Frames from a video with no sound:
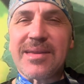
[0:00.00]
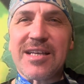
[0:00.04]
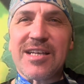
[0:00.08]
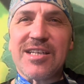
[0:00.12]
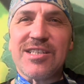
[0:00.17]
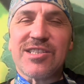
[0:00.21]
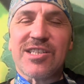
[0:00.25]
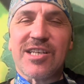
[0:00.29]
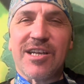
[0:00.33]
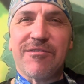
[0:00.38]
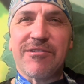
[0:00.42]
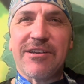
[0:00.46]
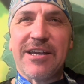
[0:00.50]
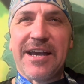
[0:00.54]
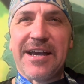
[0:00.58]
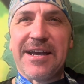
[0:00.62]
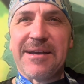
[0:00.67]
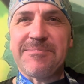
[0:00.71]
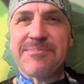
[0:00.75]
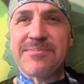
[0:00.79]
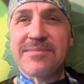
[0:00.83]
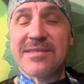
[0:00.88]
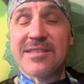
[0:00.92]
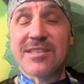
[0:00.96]
So yeah,
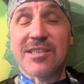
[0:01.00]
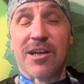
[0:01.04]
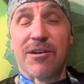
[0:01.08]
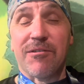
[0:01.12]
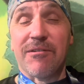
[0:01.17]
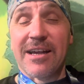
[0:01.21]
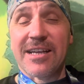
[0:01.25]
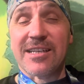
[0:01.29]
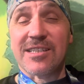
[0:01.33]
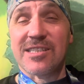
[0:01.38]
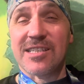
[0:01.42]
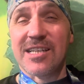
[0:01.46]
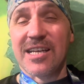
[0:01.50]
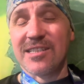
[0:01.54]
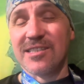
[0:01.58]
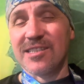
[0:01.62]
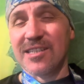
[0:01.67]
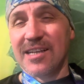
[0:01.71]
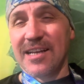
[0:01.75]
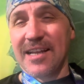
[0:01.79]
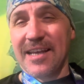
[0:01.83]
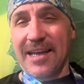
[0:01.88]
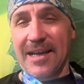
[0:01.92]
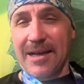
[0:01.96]
so
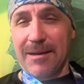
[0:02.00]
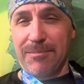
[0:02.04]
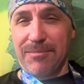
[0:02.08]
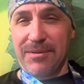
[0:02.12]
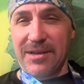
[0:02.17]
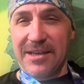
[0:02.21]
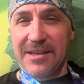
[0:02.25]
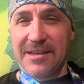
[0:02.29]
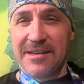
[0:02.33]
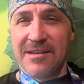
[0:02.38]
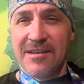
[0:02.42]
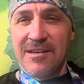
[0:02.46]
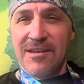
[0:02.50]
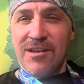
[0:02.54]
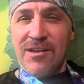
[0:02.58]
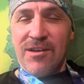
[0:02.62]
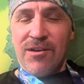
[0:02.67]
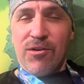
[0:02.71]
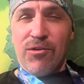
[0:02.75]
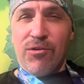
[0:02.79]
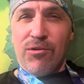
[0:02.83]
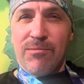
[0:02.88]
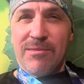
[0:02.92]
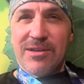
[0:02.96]
ecstatically happy.
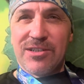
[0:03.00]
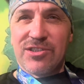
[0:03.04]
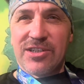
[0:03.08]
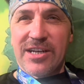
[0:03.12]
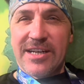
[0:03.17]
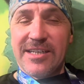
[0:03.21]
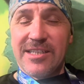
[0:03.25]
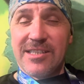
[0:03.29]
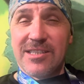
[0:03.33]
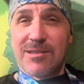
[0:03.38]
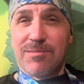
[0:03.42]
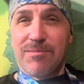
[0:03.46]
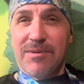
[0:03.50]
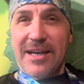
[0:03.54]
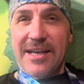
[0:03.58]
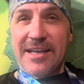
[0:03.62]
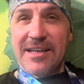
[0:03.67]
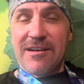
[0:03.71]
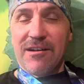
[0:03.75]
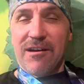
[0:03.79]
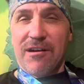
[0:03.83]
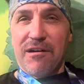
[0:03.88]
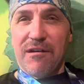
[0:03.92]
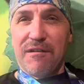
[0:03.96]
All my training's paid
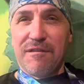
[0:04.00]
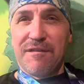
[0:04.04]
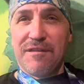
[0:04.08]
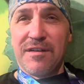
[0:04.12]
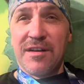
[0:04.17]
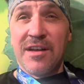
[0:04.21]
off.